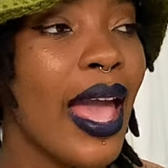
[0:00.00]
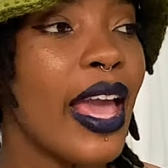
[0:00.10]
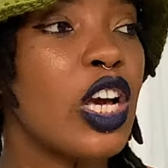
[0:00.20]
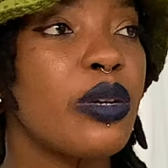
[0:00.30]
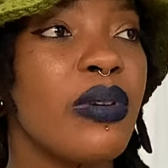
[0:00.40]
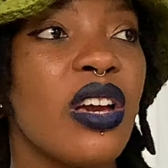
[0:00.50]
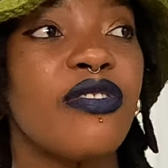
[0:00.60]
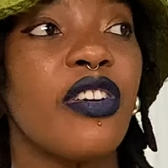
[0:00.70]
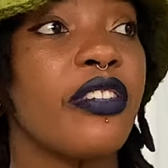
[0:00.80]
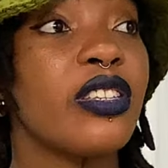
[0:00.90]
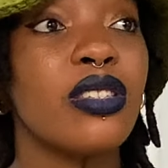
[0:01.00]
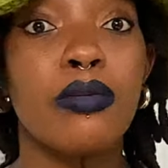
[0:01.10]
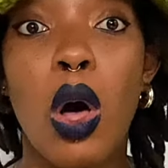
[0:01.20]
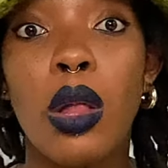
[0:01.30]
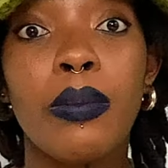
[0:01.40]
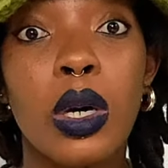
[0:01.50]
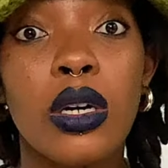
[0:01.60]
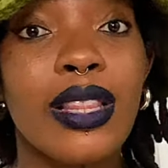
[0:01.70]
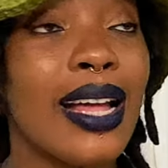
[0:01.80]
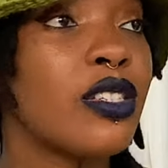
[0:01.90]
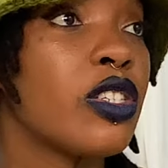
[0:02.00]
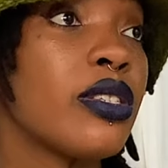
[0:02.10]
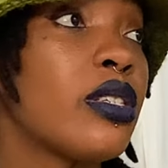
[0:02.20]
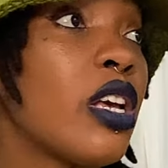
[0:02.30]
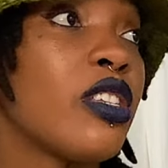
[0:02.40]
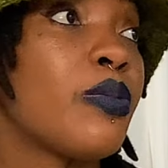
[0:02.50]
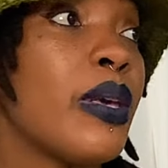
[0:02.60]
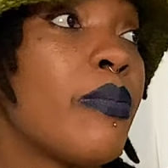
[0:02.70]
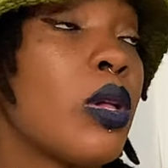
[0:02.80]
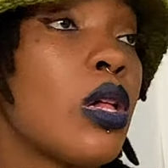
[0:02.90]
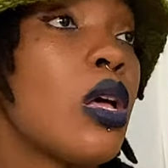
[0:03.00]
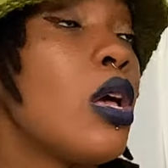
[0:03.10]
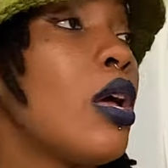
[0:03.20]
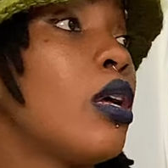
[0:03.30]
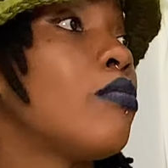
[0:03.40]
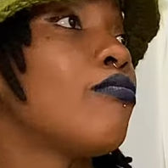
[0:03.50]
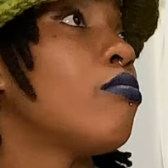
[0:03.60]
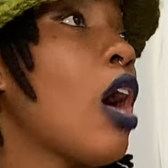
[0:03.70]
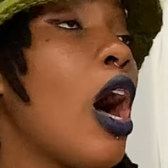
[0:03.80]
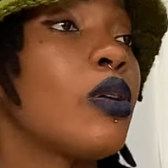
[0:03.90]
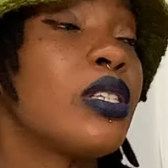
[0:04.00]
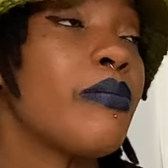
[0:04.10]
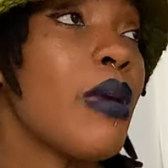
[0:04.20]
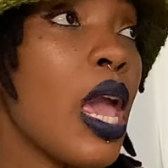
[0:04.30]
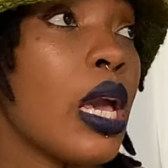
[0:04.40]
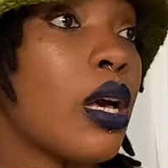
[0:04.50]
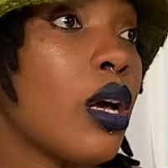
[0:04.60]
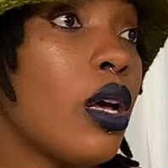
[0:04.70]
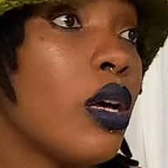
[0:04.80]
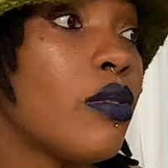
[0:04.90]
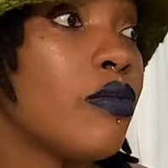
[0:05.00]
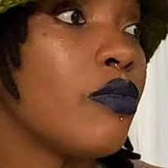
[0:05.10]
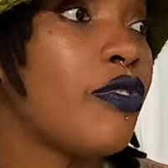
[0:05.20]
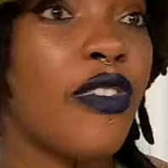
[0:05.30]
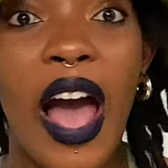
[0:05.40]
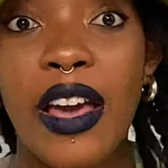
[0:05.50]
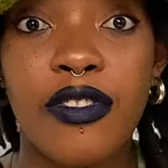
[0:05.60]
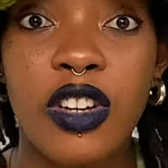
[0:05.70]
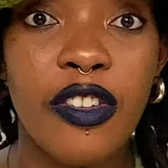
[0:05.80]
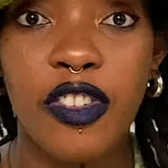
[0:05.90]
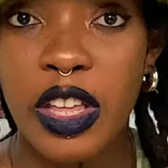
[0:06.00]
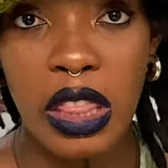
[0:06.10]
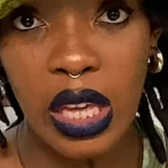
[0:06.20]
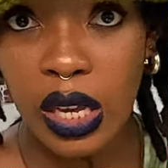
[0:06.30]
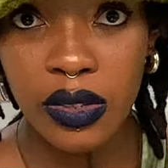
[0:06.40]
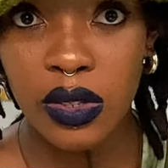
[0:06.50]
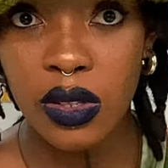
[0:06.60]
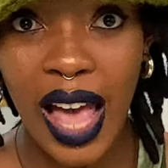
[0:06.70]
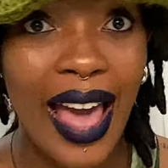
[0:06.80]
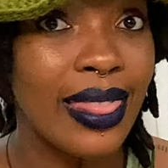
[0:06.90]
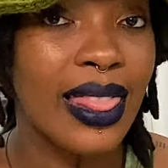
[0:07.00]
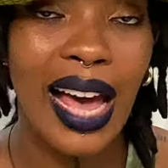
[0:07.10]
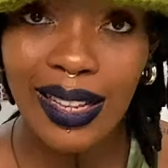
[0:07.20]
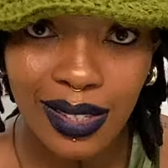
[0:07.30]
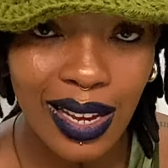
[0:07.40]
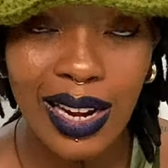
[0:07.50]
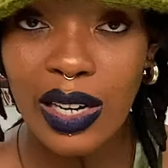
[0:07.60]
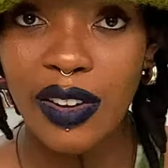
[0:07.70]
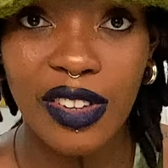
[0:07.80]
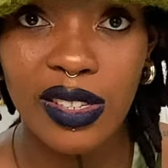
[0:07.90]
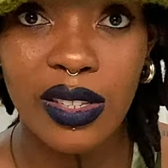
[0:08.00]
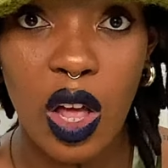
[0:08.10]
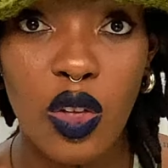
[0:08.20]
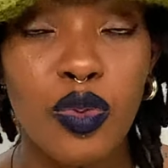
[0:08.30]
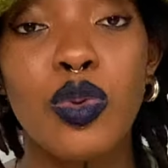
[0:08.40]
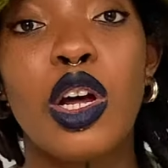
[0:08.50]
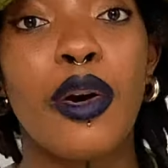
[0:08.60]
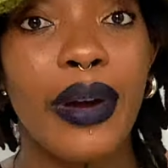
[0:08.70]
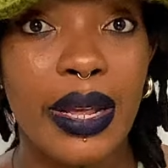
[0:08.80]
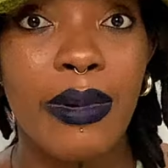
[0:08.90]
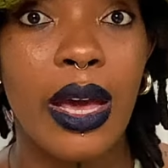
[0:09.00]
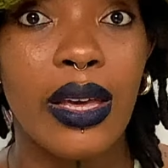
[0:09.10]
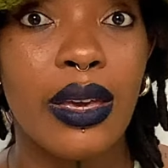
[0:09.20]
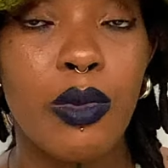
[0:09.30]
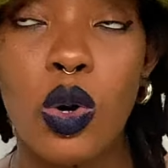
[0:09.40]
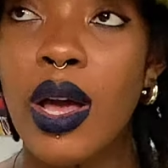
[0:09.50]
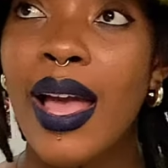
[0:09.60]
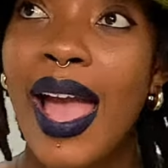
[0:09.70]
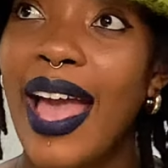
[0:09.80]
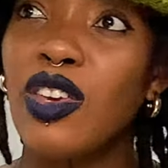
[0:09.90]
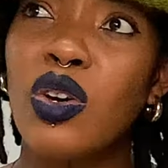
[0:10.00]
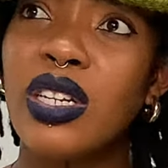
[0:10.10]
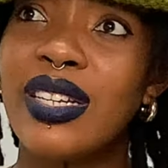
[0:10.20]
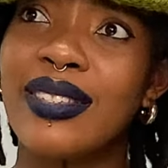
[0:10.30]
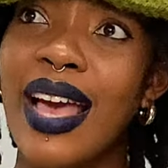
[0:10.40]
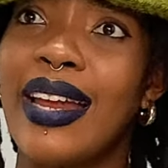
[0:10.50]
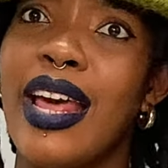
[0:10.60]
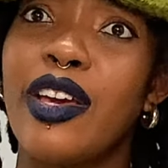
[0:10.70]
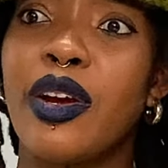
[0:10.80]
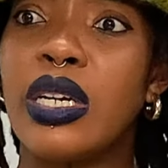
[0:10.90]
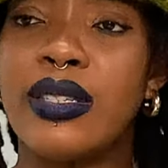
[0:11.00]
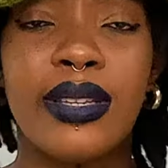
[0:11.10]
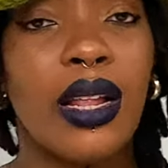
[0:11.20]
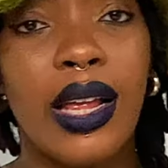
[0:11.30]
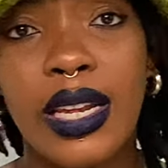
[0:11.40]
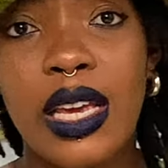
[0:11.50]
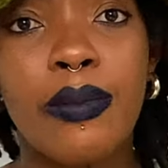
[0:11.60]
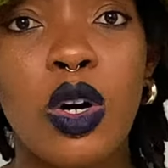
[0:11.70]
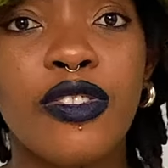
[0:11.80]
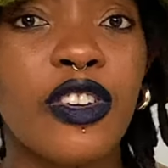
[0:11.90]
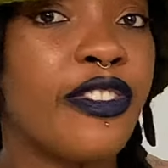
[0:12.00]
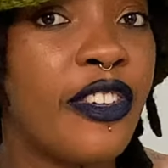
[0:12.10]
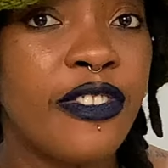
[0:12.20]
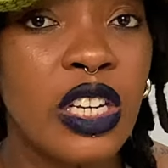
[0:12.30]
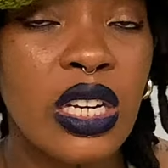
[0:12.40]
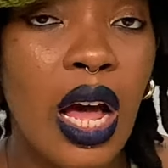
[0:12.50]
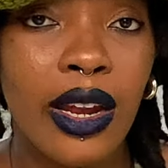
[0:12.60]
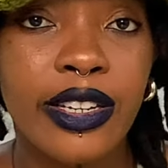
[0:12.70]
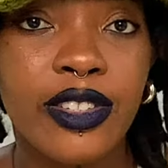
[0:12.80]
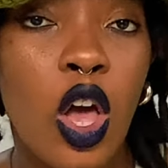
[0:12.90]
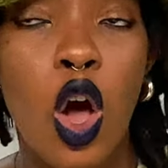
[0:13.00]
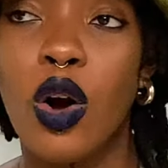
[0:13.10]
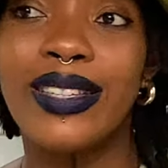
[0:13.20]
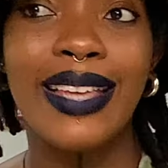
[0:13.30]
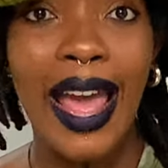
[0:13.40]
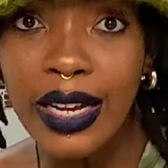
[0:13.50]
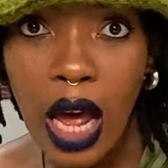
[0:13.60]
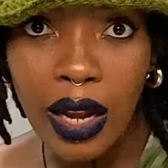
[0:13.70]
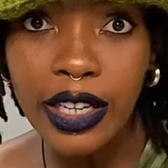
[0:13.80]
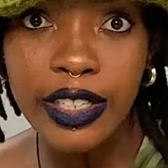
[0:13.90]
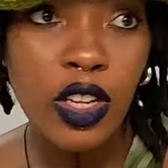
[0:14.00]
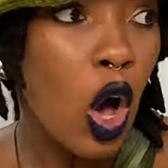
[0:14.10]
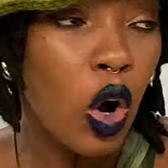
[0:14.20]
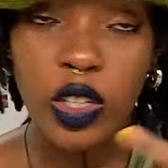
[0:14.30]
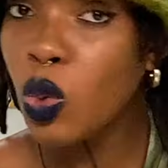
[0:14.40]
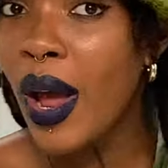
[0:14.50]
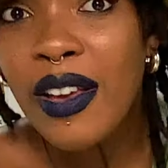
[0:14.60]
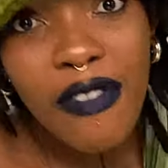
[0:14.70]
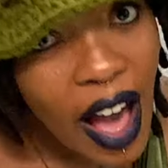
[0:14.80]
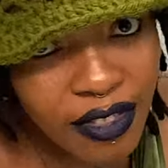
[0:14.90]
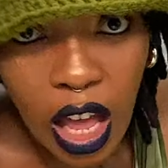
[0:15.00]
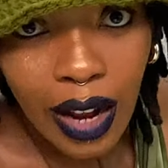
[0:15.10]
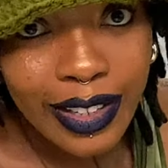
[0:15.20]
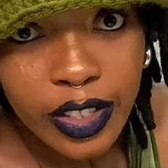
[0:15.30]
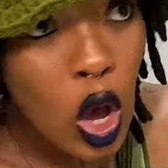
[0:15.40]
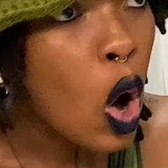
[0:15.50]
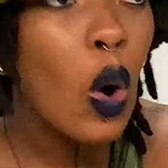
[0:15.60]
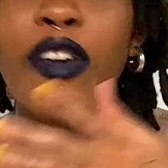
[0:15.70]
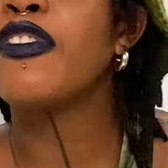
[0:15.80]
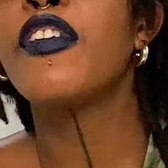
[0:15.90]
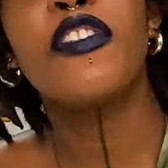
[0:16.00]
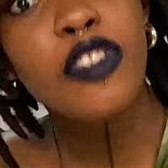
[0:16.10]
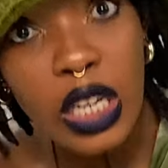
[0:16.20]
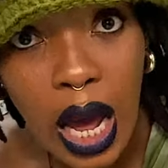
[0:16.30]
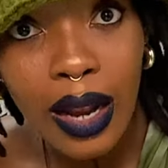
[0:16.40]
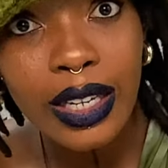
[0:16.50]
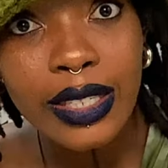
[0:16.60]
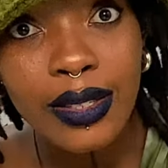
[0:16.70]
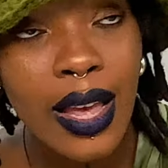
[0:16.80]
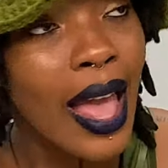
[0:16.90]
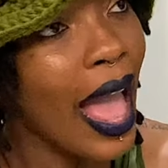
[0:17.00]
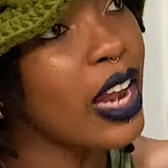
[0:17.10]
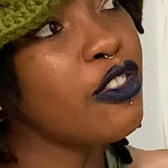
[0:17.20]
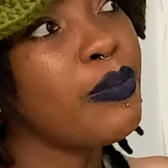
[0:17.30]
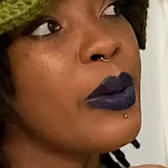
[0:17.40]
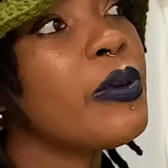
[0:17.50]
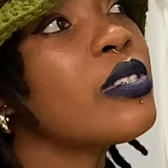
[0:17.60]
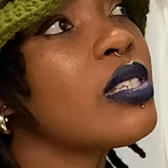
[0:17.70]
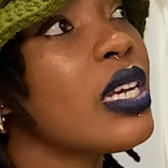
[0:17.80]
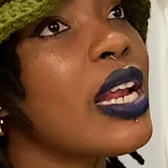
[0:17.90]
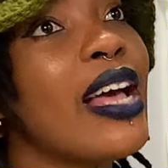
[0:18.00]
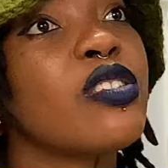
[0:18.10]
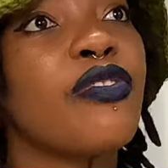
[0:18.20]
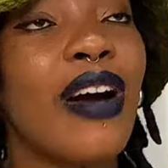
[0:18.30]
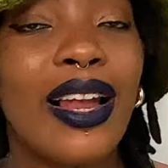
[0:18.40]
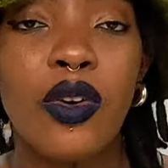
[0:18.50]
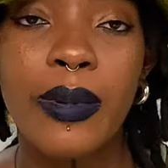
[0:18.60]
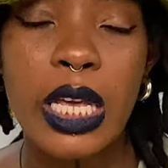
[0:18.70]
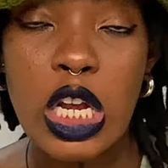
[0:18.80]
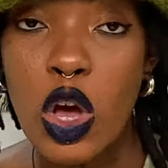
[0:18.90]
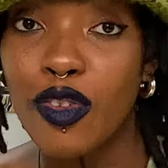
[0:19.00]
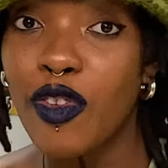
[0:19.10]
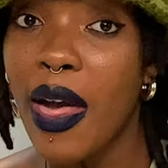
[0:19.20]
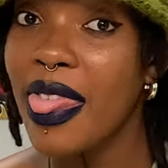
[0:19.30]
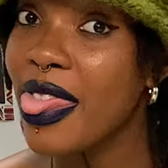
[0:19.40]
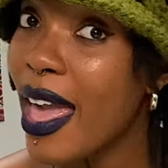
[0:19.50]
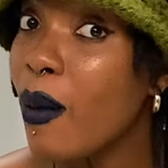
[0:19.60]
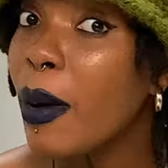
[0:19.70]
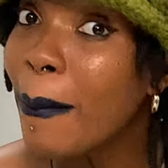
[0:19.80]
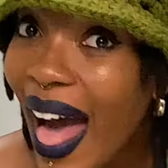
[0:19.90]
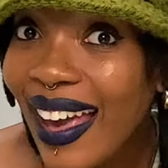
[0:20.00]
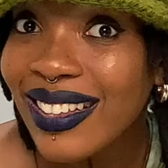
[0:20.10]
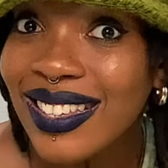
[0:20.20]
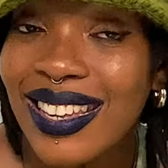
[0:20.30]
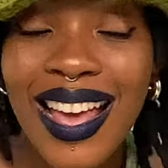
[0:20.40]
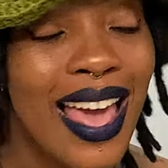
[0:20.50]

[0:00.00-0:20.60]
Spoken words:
It could be a very small book that just tells people how to make 5 different things, and that in and of itself would already be an ebook. And you could decide that you're going to sell an ebook for $15 or $10 or $25 or $50, and if people see it as valuable enough, they will buy it.